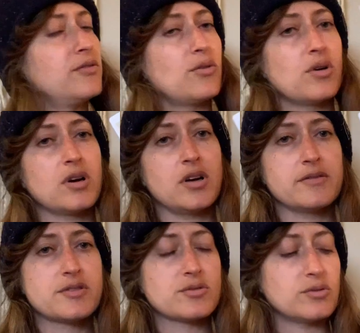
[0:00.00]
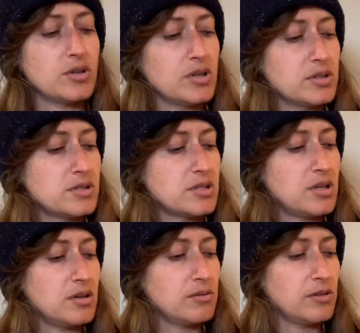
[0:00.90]
Four of Swords
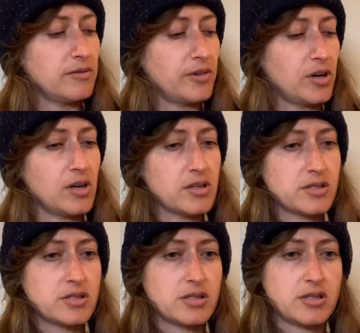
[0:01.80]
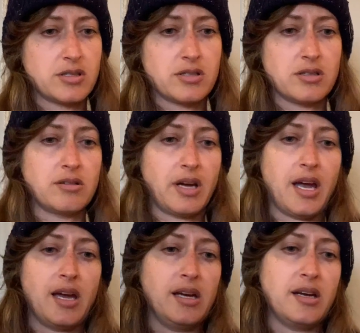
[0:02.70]
reversed.
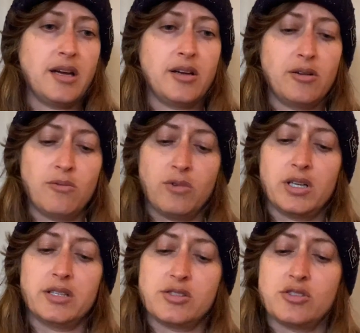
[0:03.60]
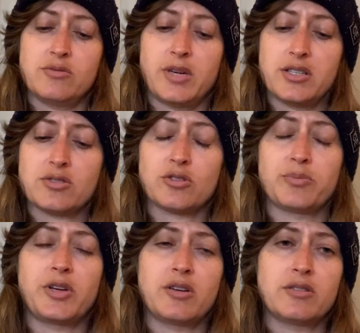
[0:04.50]
Okay, and what do my
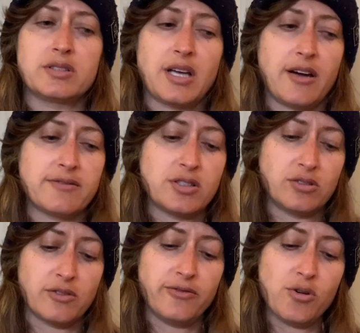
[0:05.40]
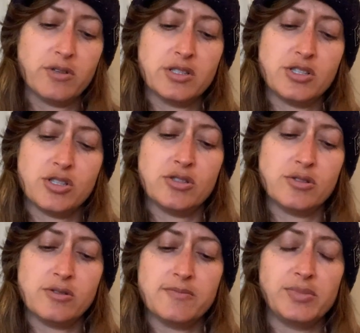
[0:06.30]
Scorpios have to look forward
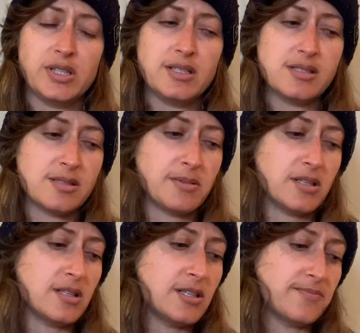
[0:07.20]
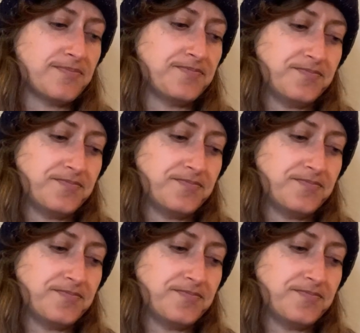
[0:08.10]
to, please, Spirit?